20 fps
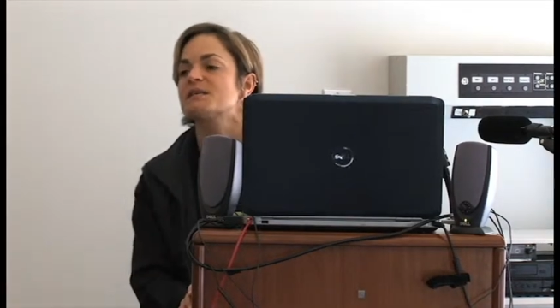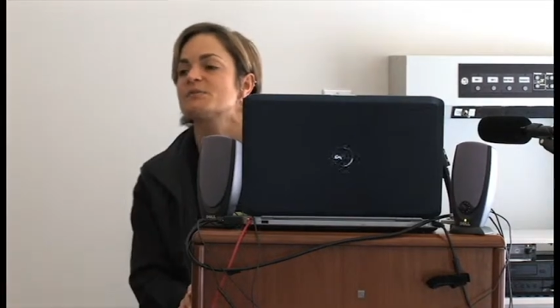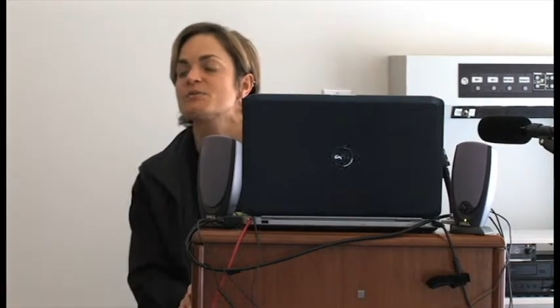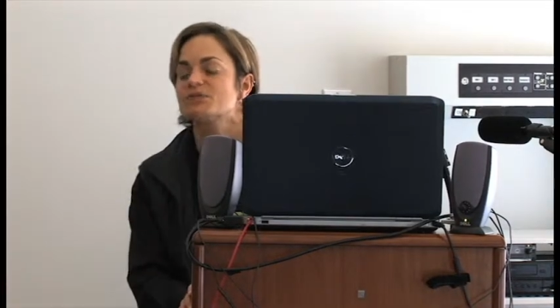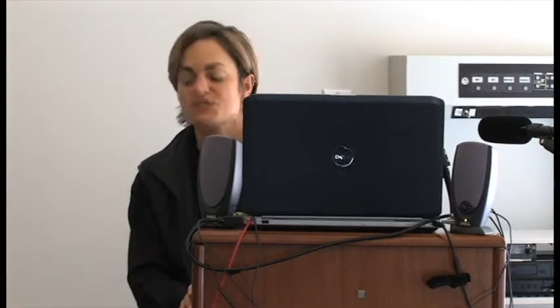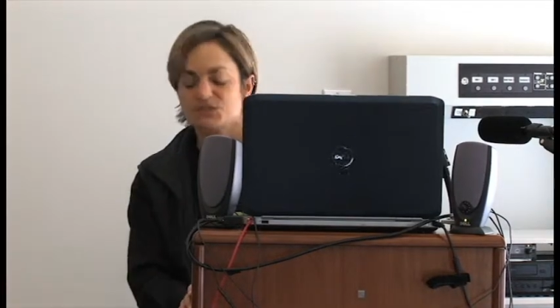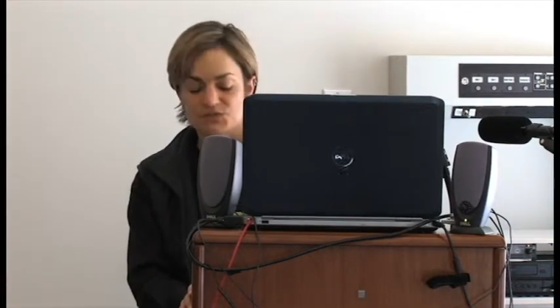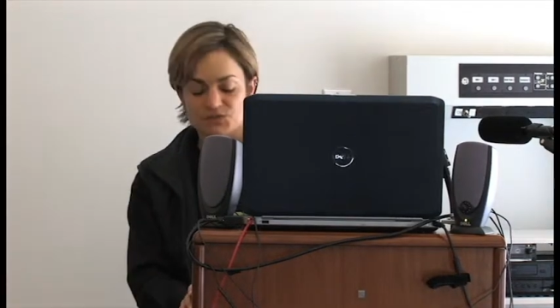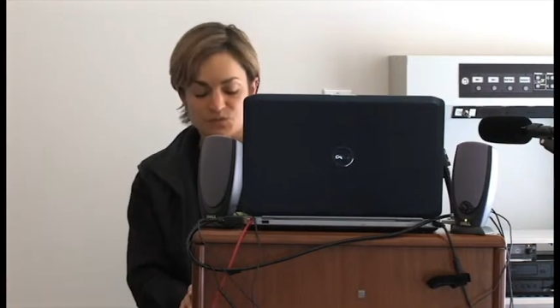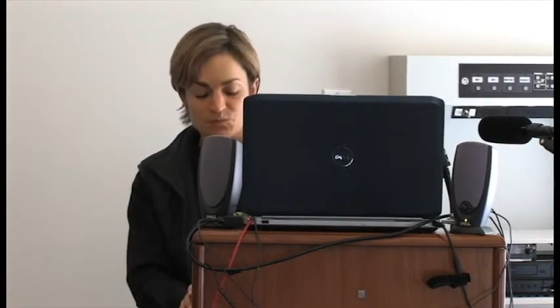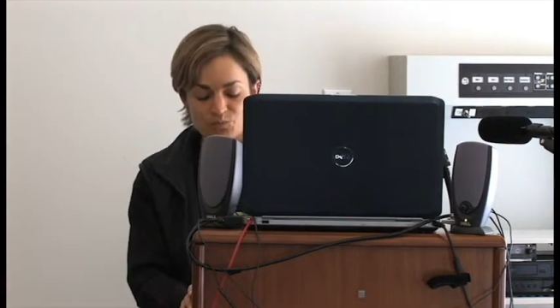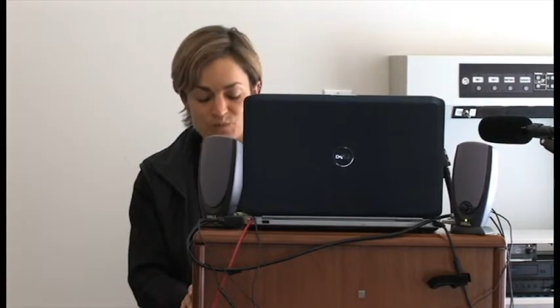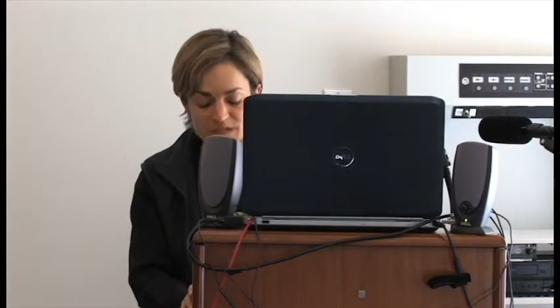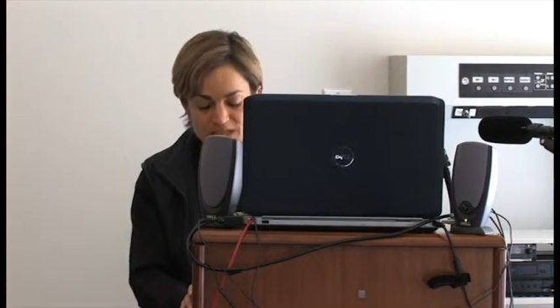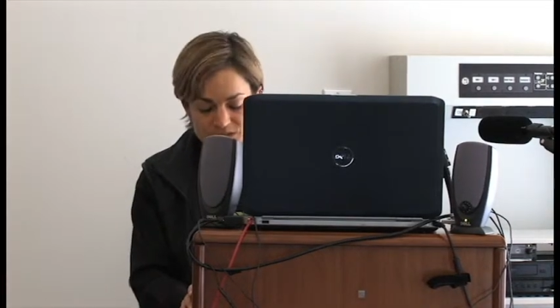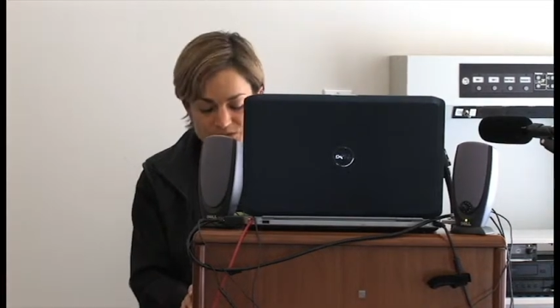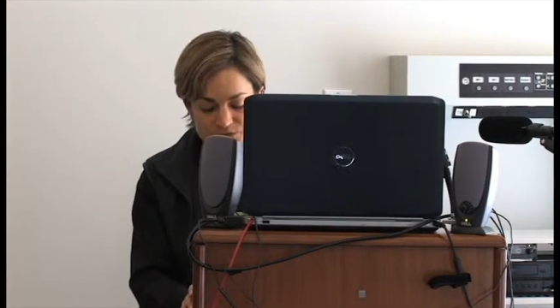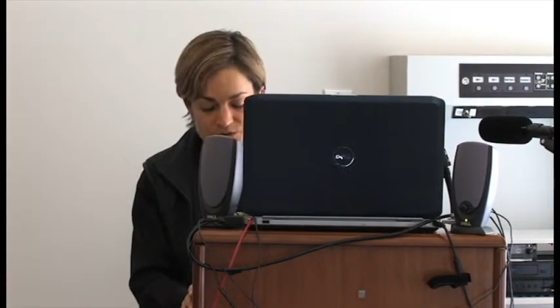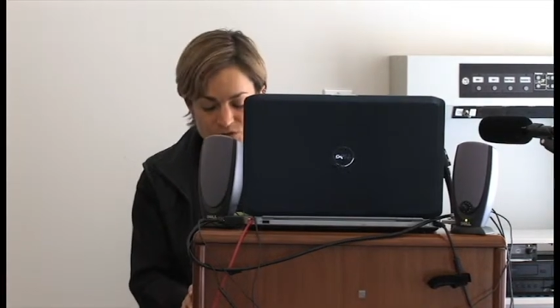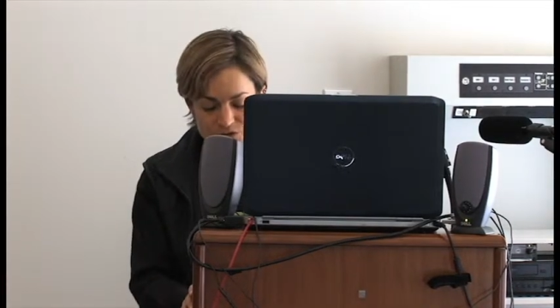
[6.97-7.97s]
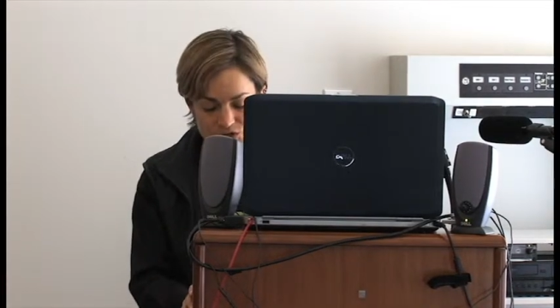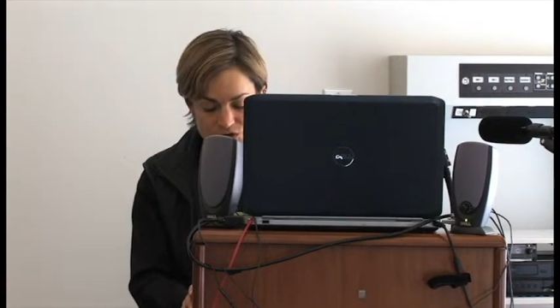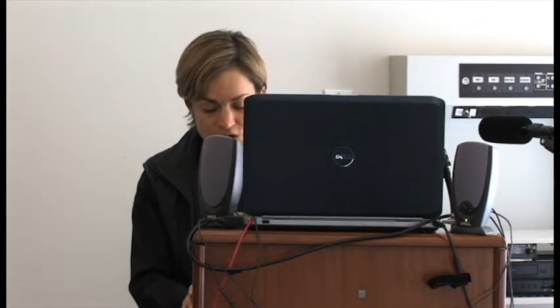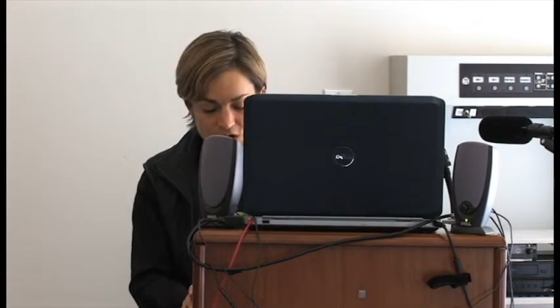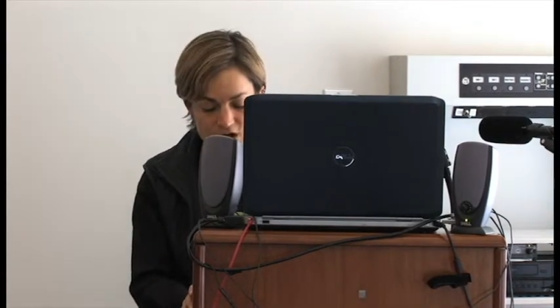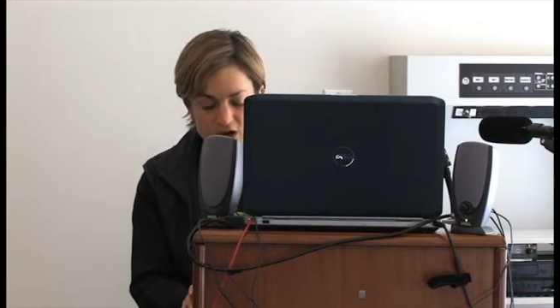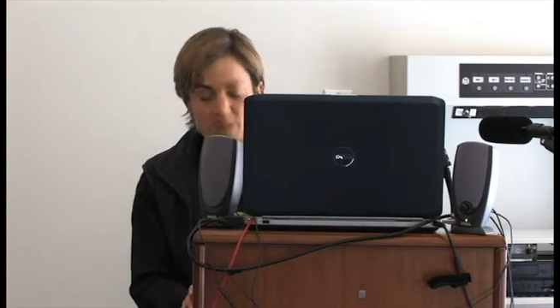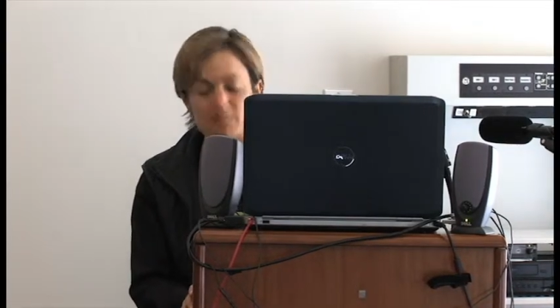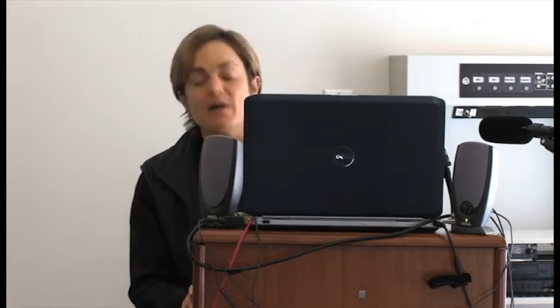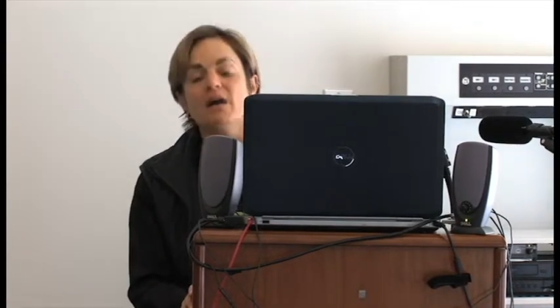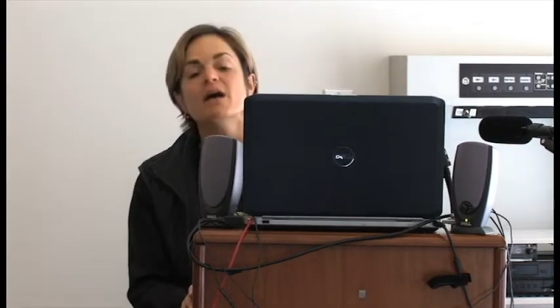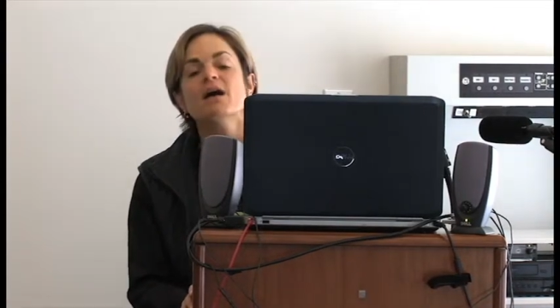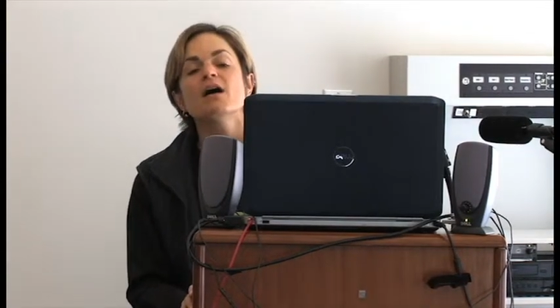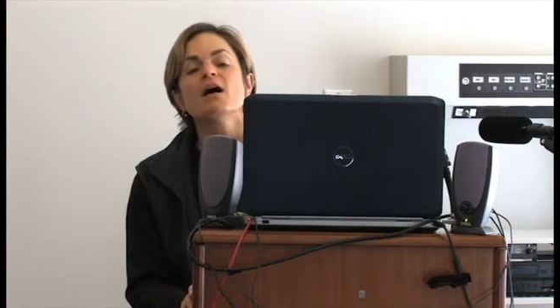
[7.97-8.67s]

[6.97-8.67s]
which is the research arm